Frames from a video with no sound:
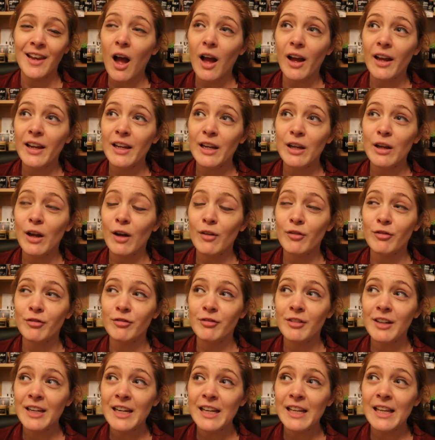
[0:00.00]
I have
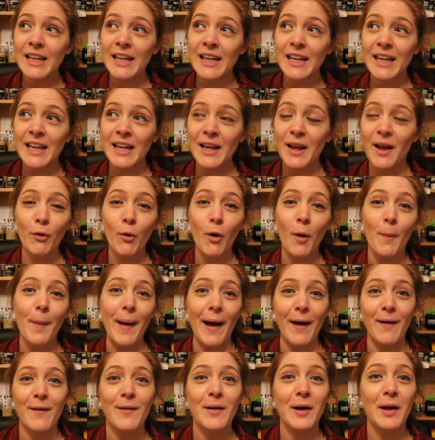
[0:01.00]
really thought
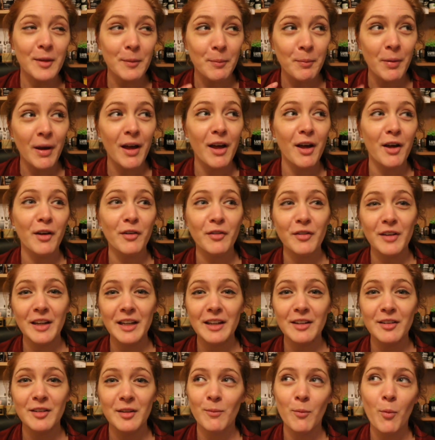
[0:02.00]
about the
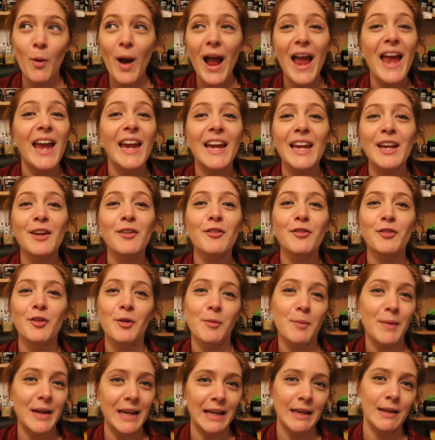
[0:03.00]
perfect way for
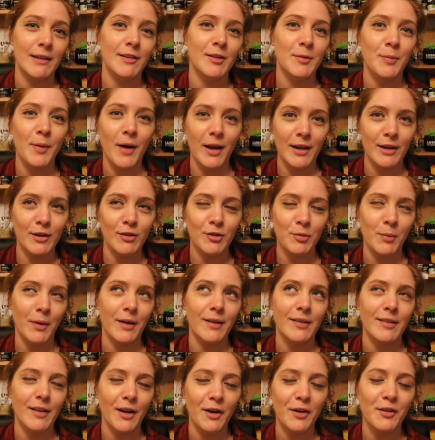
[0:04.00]
me to punish
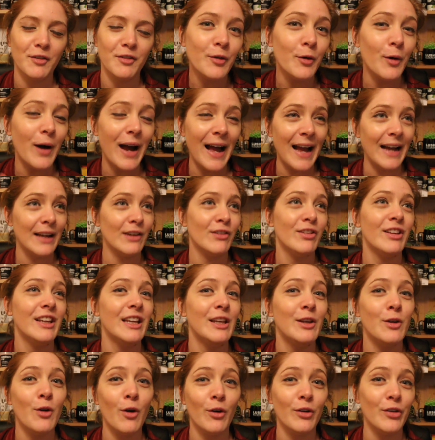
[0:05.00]
myself for actually
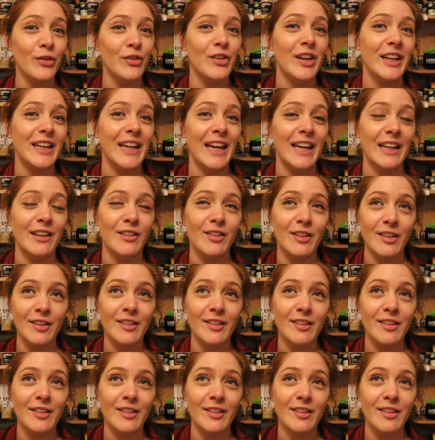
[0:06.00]
not sticking to